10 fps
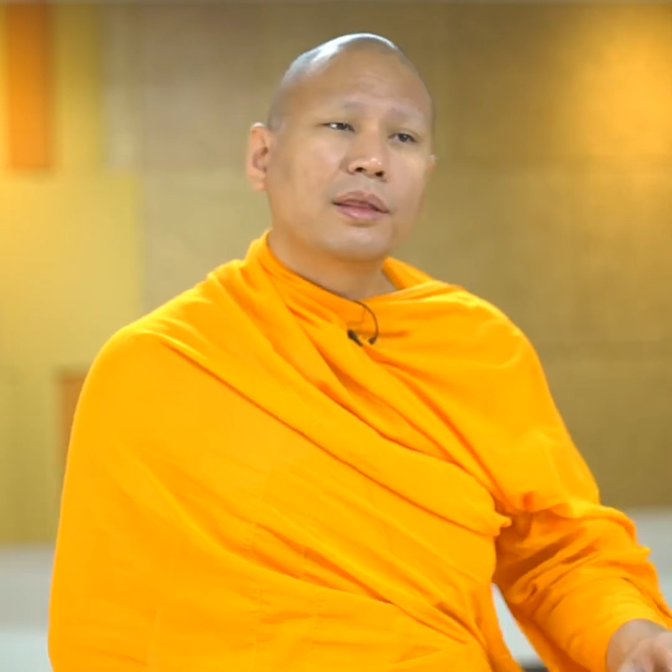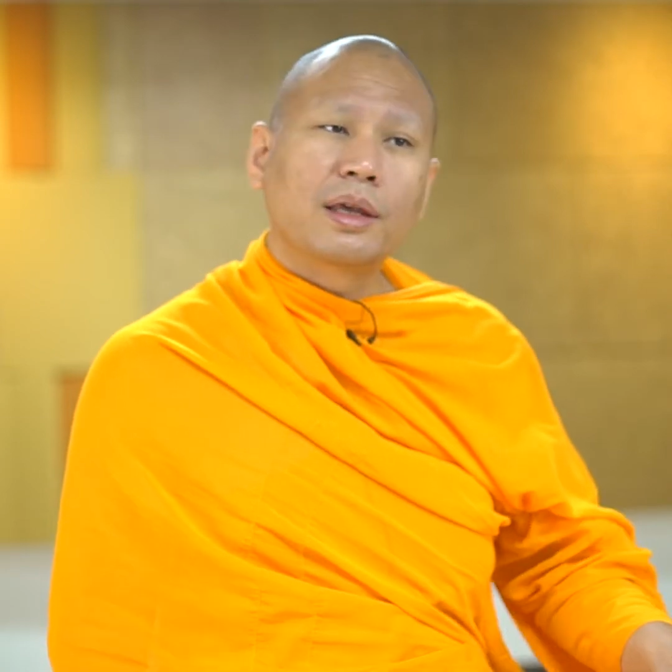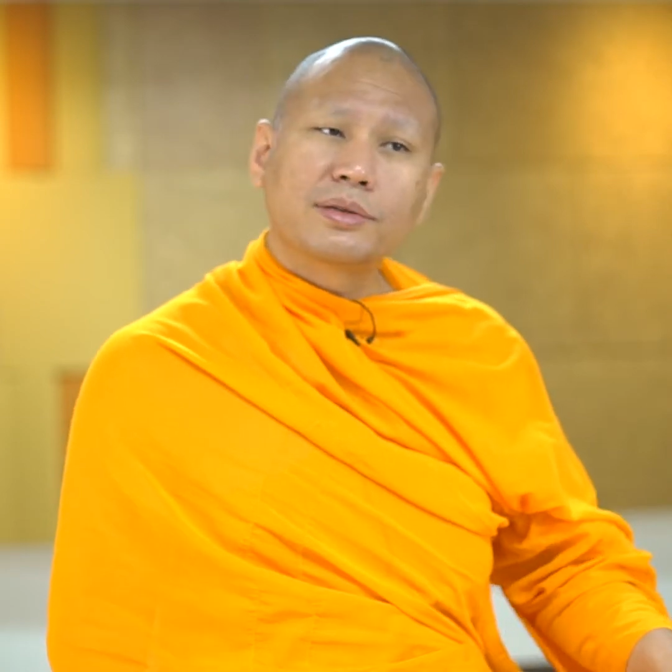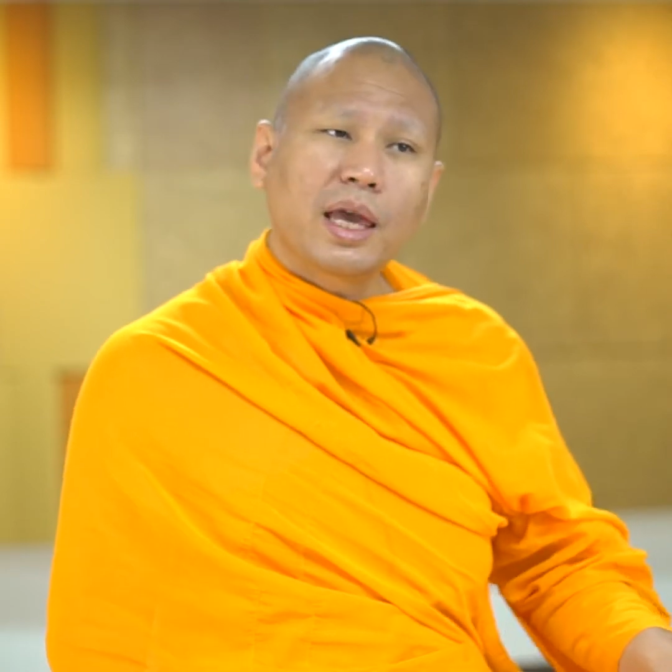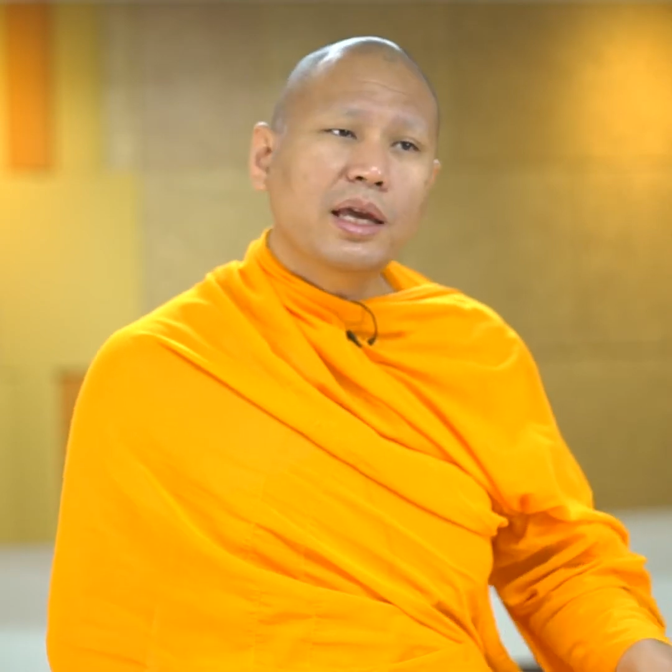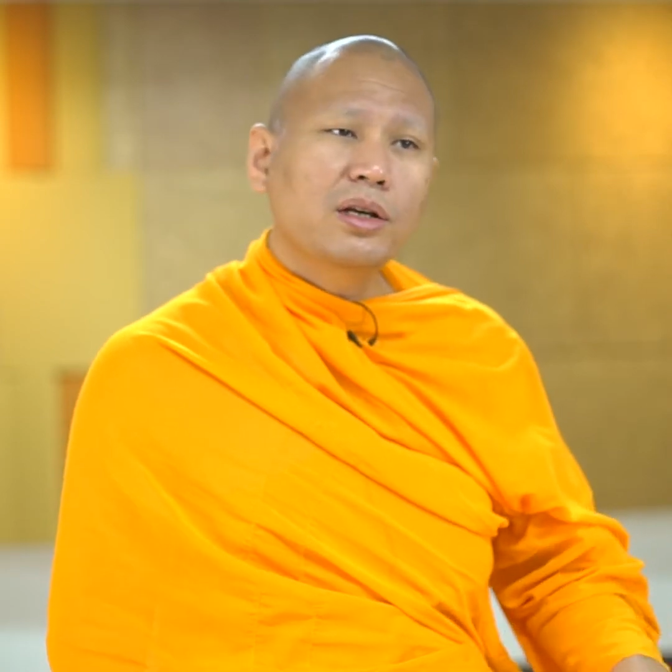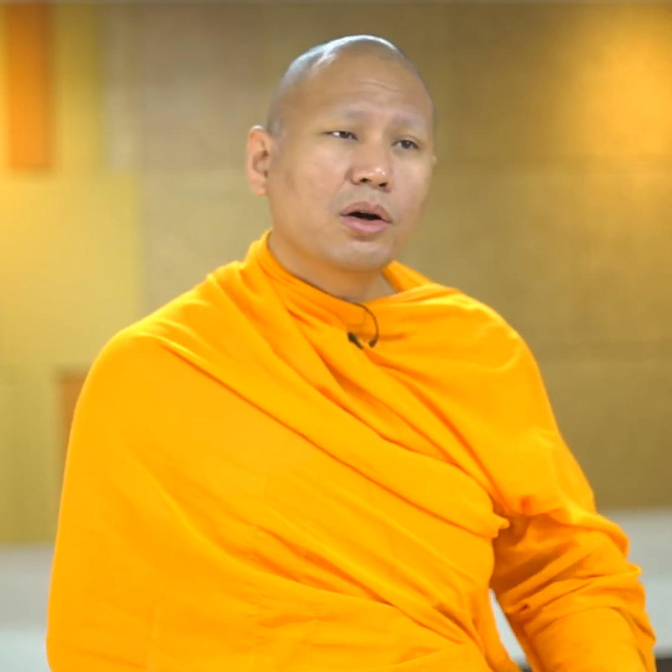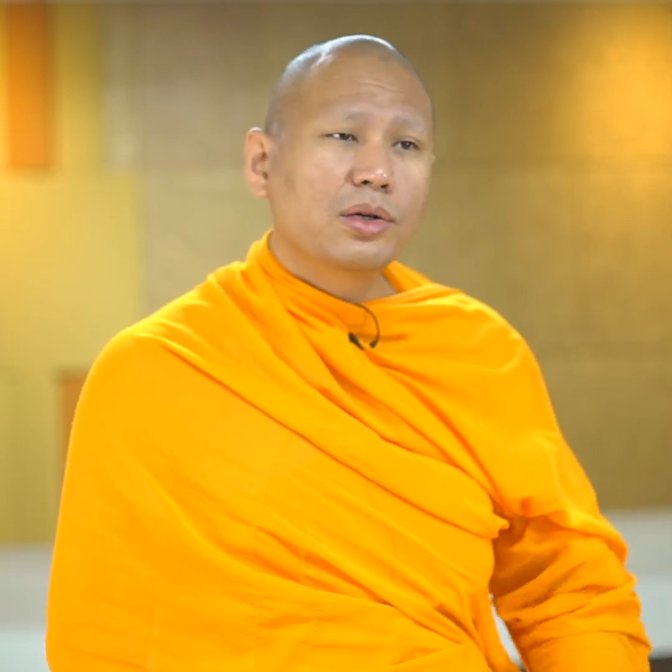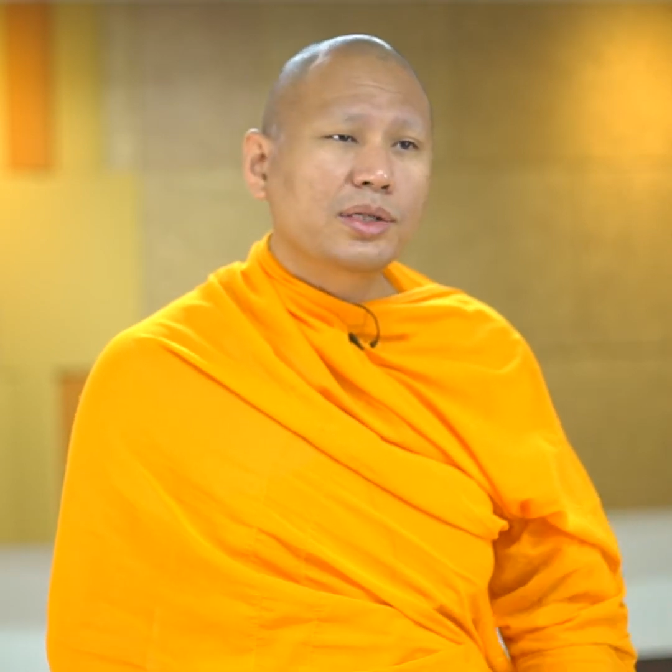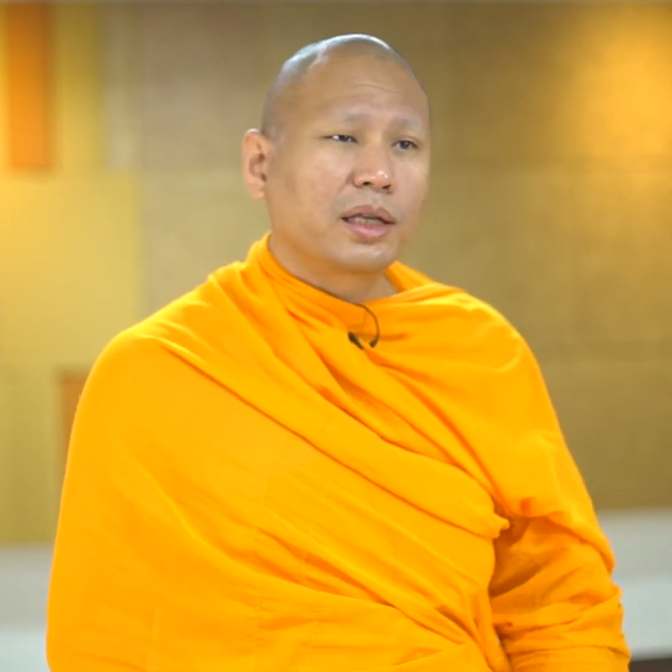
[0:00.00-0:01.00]
The saying
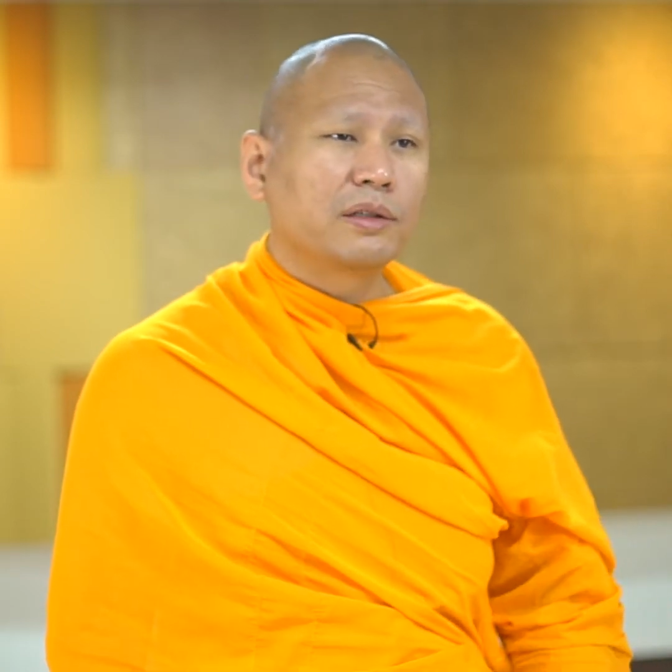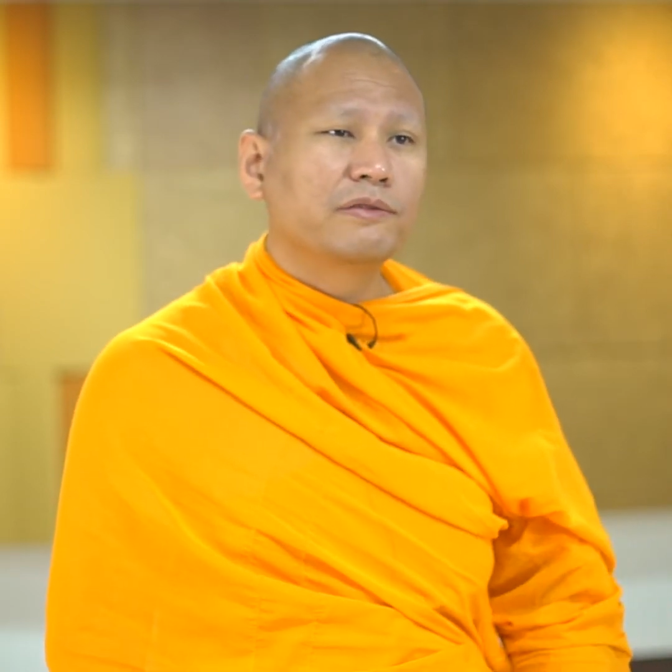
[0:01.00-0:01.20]
goes that